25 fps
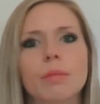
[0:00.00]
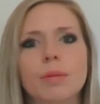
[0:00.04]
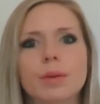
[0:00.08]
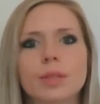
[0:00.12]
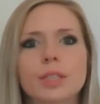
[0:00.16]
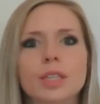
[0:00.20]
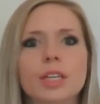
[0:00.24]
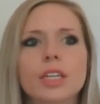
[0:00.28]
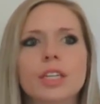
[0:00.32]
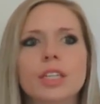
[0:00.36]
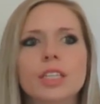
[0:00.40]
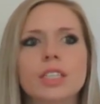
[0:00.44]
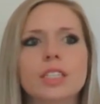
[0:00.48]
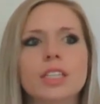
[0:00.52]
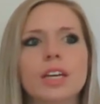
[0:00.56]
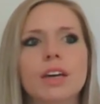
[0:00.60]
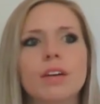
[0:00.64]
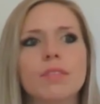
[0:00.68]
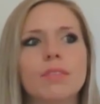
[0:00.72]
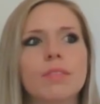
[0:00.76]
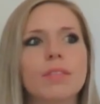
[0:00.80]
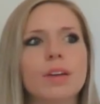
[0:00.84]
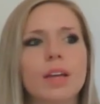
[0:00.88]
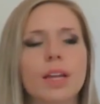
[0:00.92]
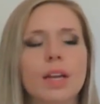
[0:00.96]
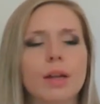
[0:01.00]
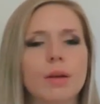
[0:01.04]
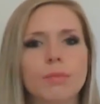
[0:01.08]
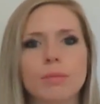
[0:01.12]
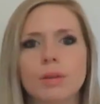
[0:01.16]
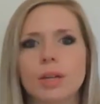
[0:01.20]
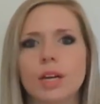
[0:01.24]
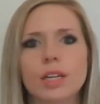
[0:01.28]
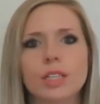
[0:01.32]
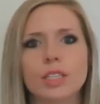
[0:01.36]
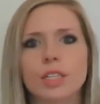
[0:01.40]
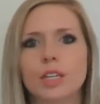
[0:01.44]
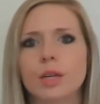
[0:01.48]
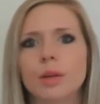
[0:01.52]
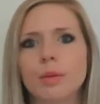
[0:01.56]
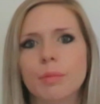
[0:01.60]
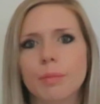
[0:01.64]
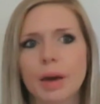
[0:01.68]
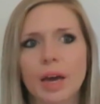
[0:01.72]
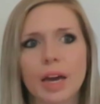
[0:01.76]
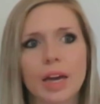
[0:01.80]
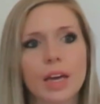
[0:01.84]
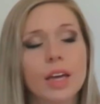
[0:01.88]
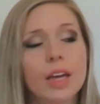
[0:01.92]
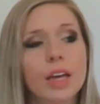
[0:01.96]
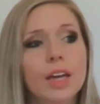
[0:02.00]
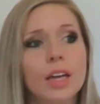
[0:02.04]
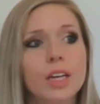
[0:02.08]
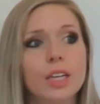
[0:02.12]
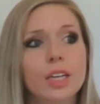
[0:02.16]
and maternity stuff, and I'm not turning back